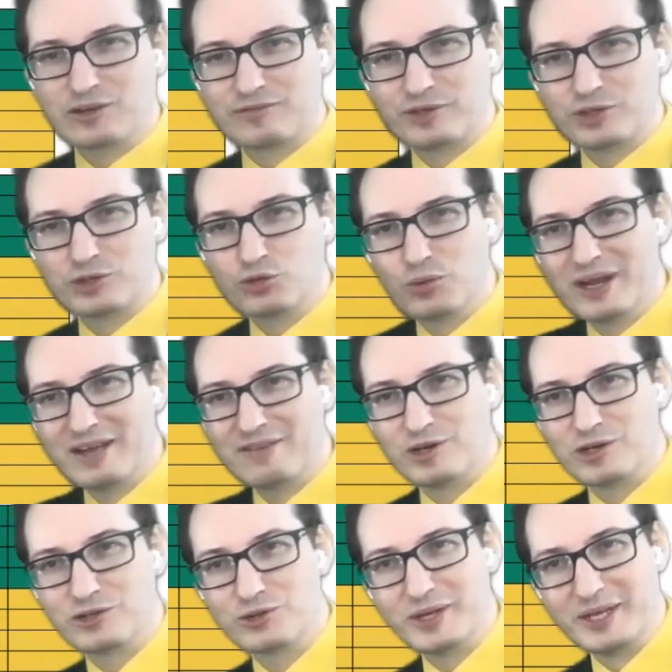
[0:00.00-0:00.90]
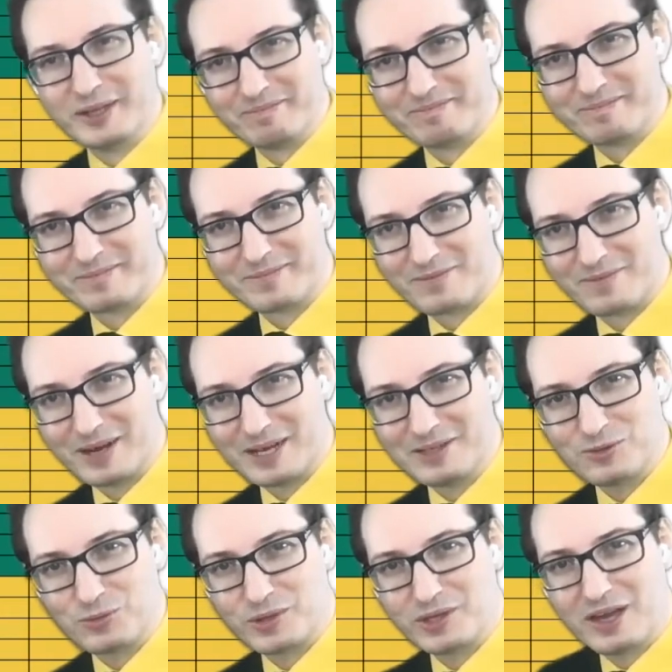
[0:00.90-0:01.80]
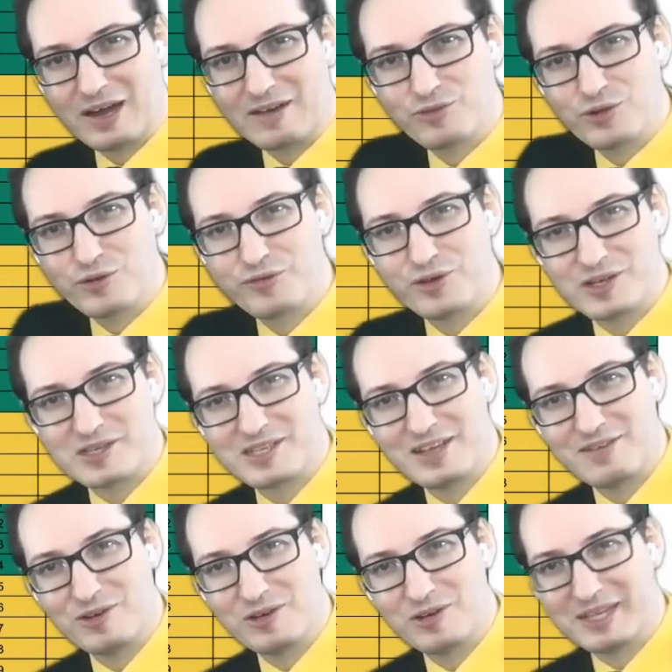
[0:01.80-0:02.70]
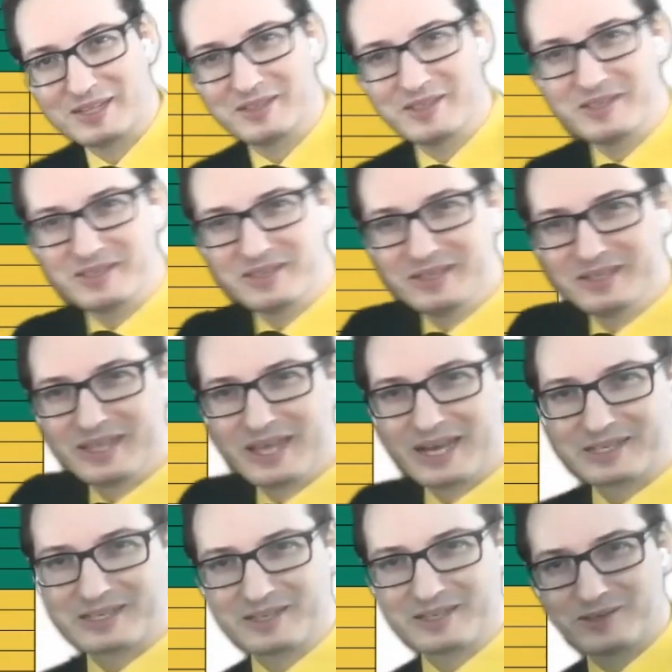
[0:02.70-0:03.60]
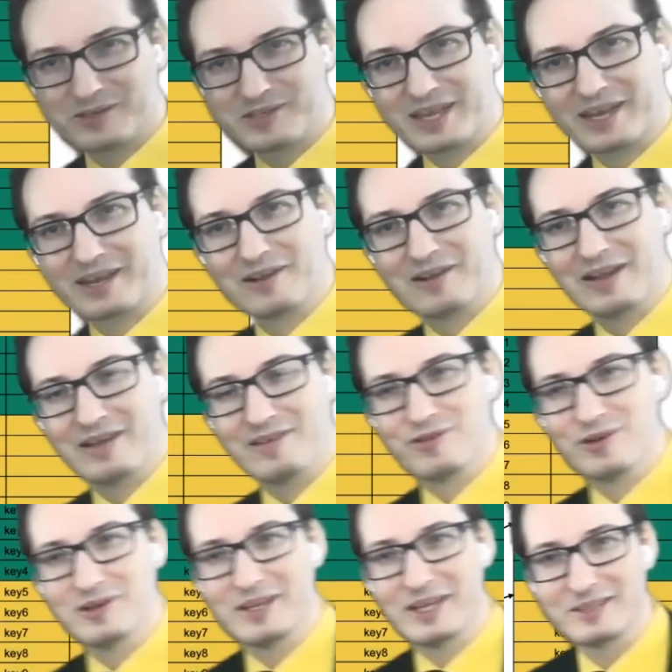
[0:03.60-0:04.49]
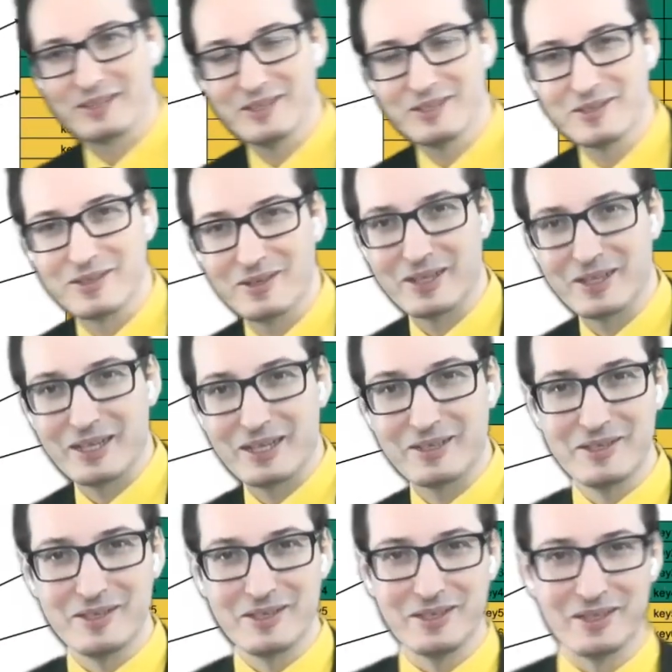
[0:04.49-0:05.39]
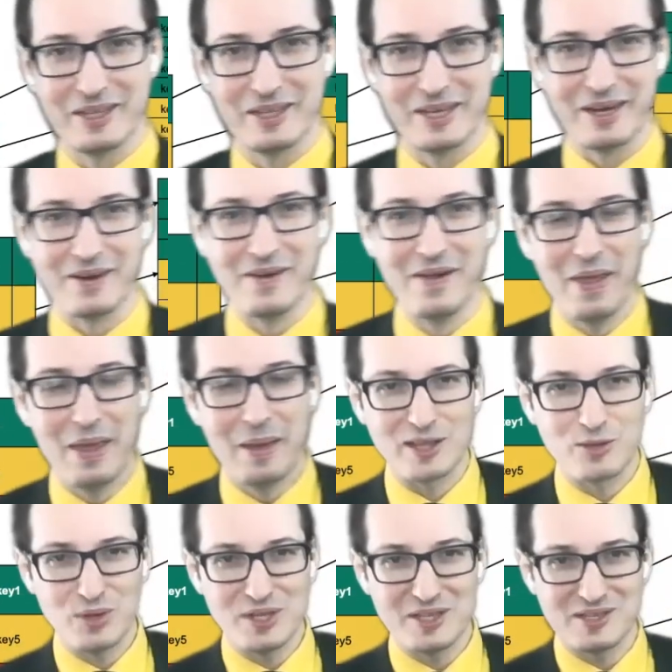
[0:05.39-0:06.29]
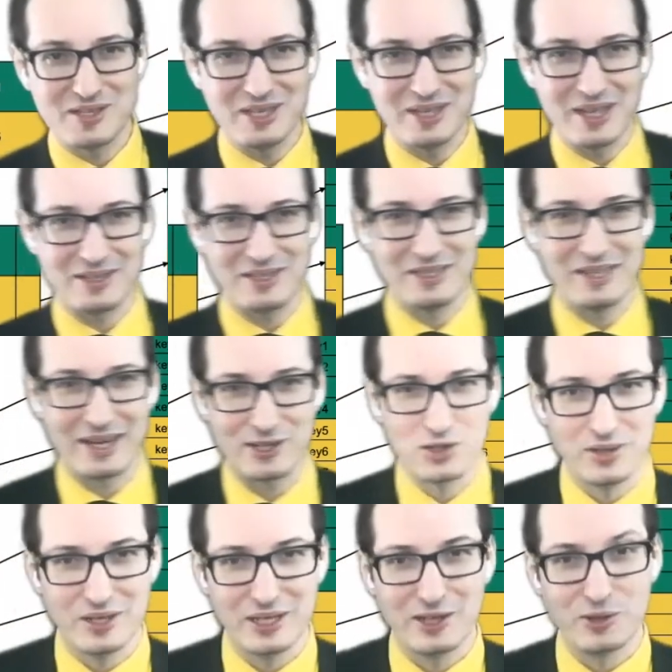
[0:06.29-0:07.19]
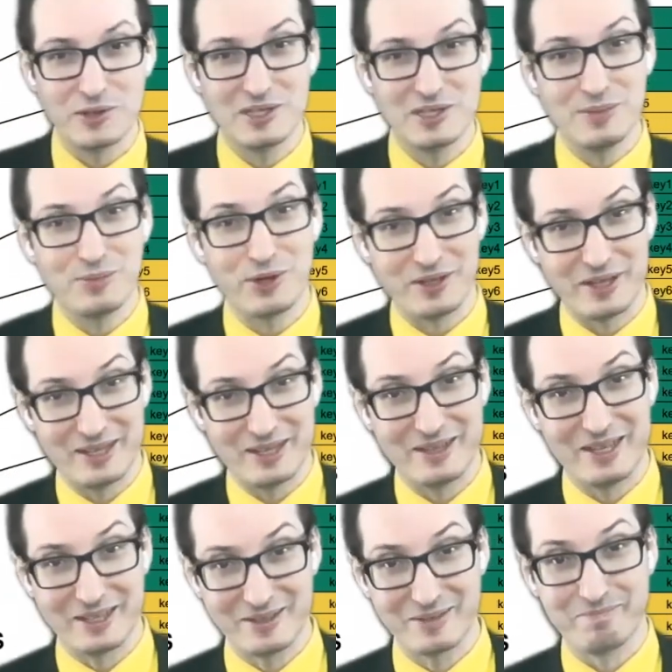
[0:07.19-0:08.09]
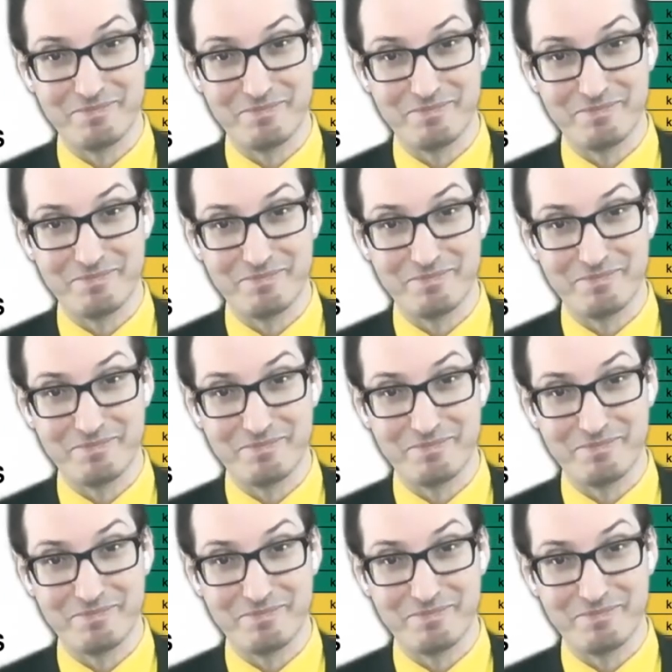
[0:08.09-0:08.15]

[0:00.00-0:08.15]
of a two-level tree, right? Where you have the first level that is the index and the second level that is in there. But we'll see that it actually goes deeper than that.